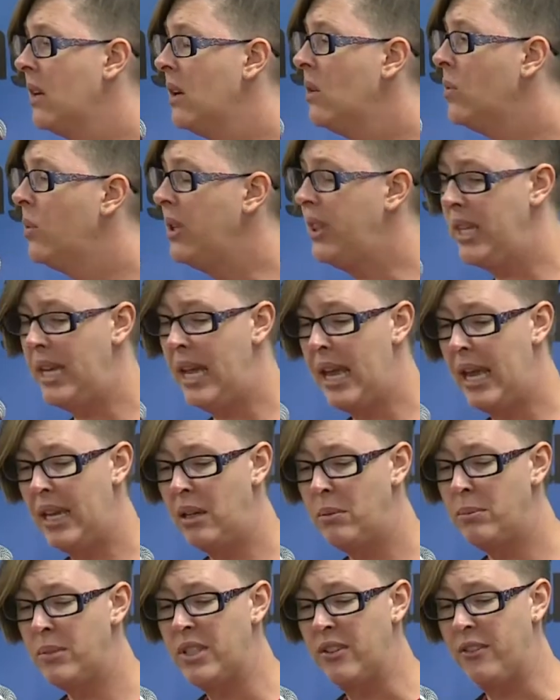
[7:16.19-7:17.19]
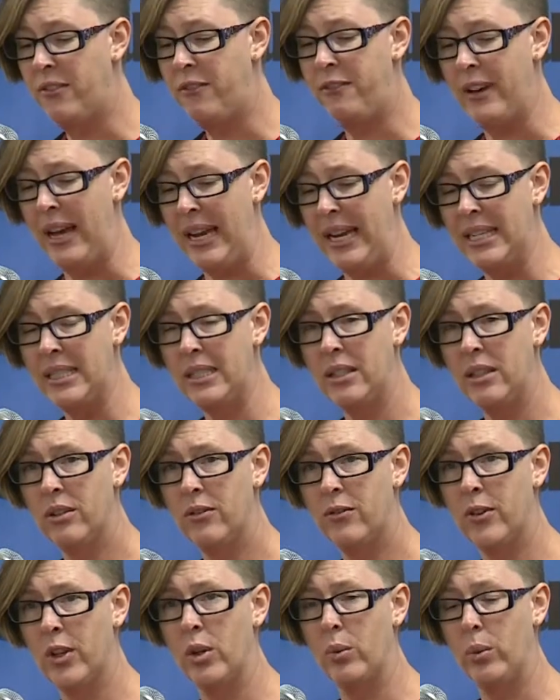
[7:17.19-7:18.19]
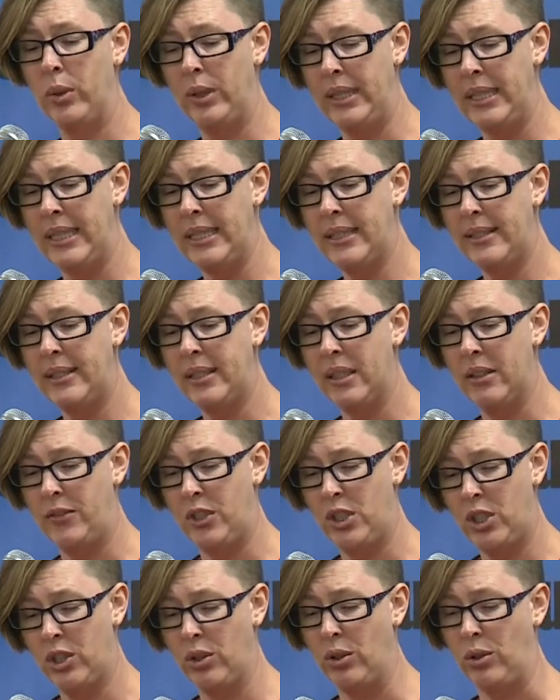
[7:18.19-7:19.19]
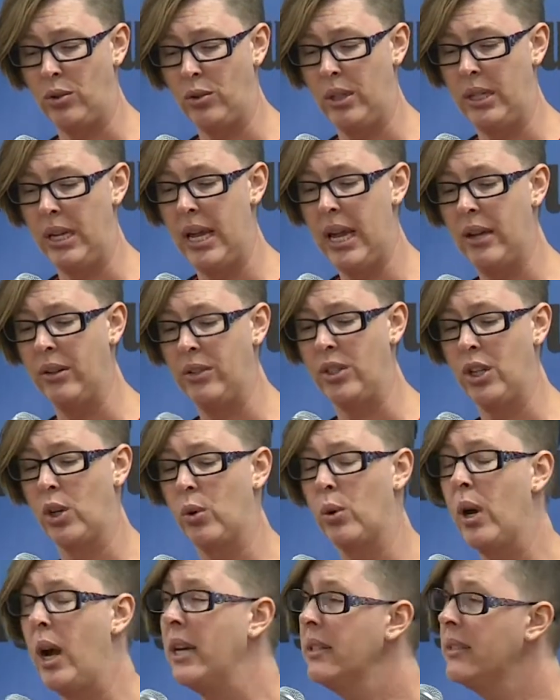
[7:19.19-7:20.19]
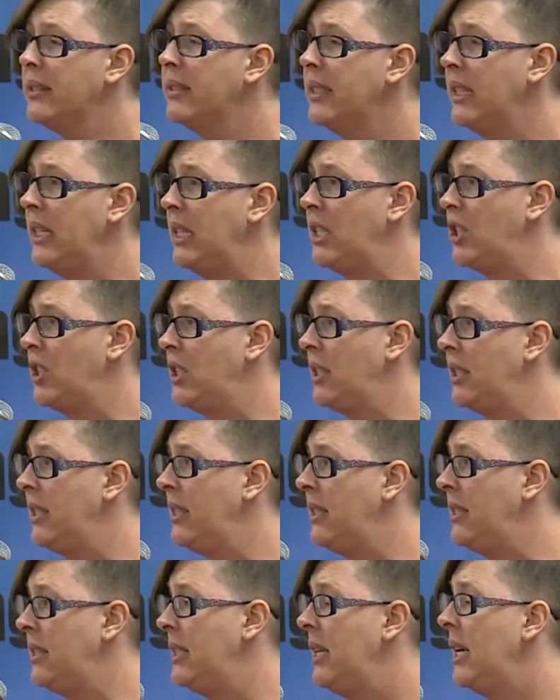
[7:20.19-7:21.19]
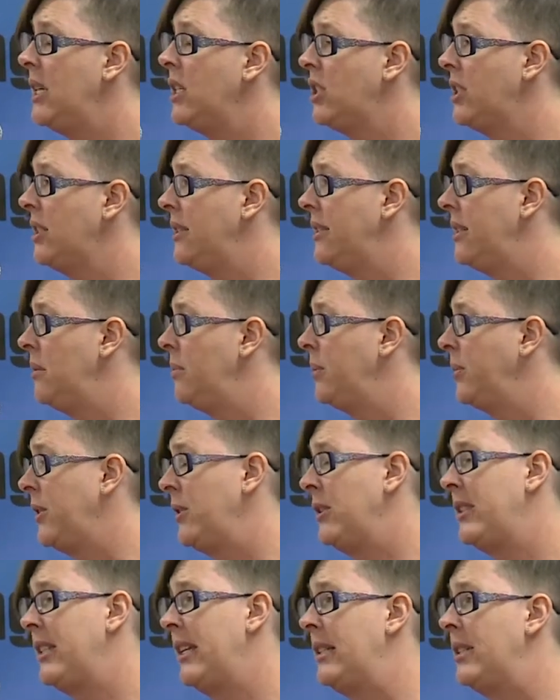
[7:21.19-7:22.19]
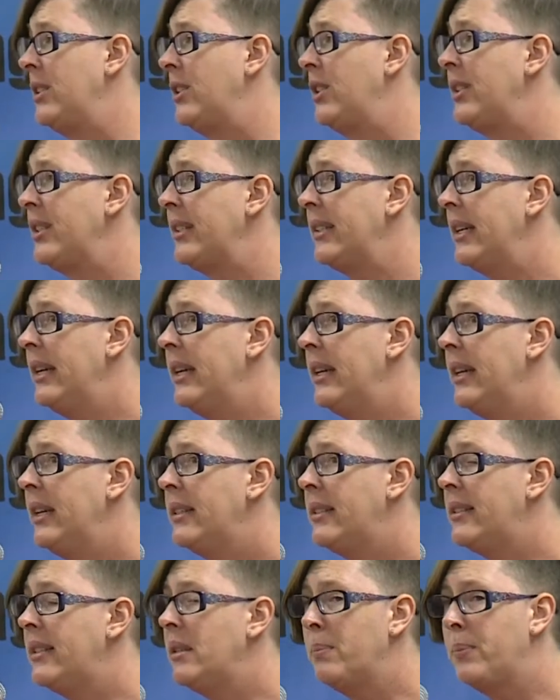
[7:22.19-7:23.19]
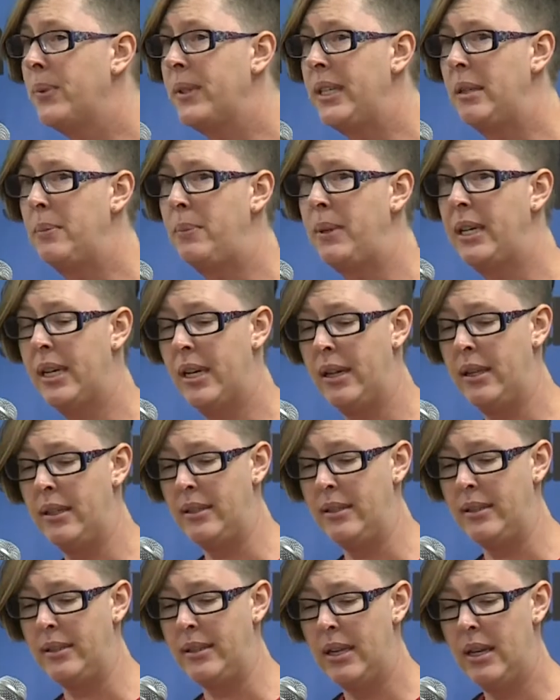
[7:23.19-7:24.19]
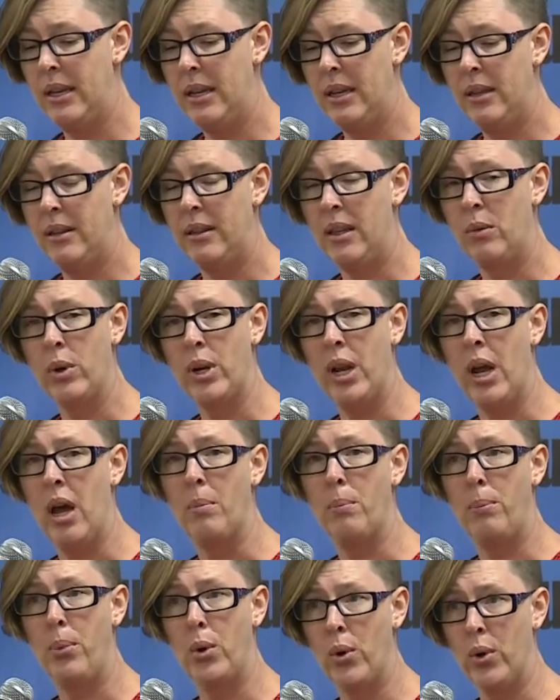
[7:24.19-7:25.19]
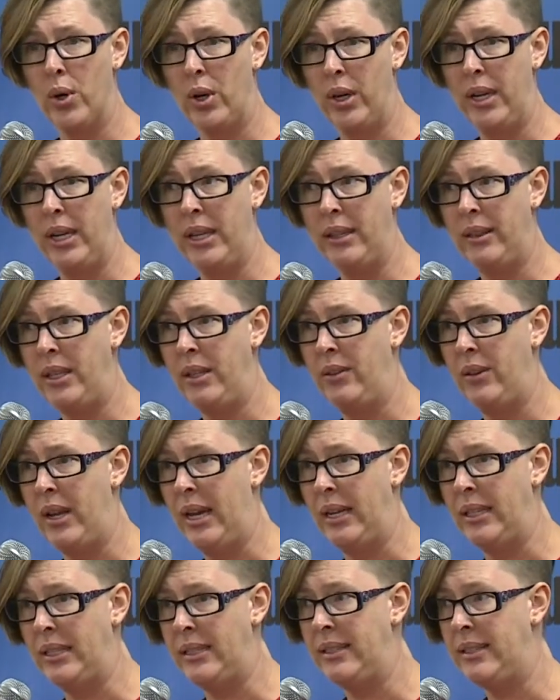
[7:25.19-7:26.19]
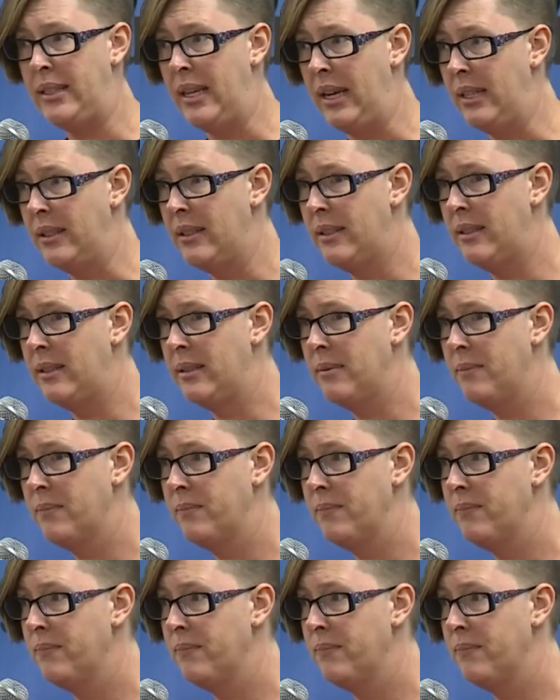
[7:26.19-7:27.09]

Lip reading: with the aim to fight for the release of children held across the nation in detention centers simply because they were not born in the United States.